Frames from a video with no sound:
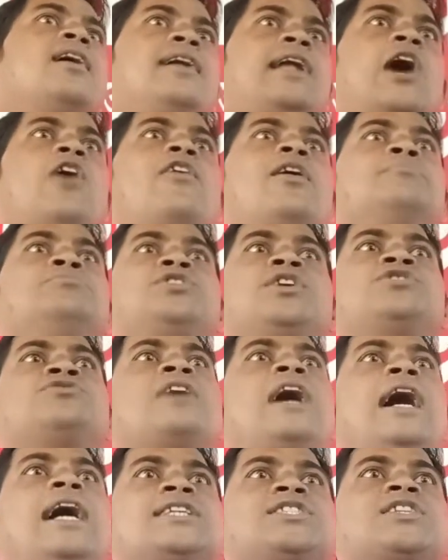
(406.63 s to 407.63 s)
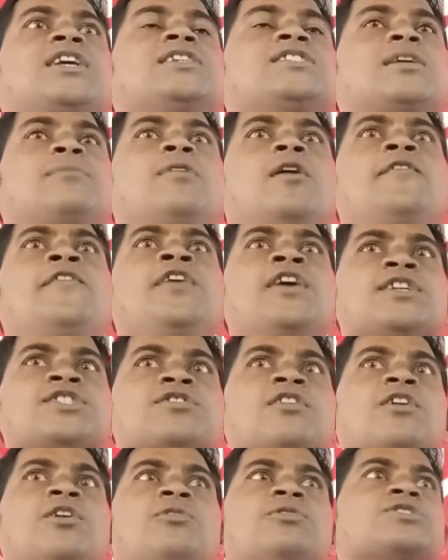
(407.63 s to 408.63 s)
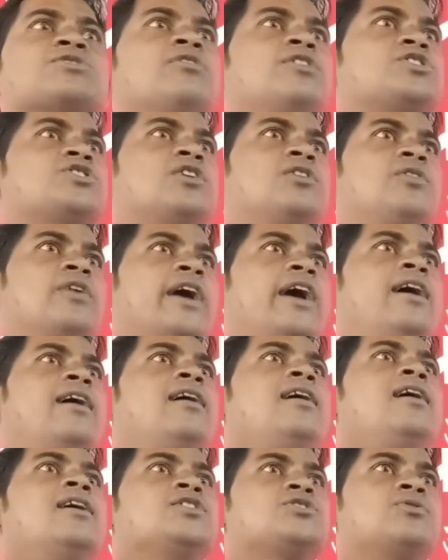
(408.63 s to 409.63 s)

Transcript: Now I'm just asking some of yes or no's question, okay?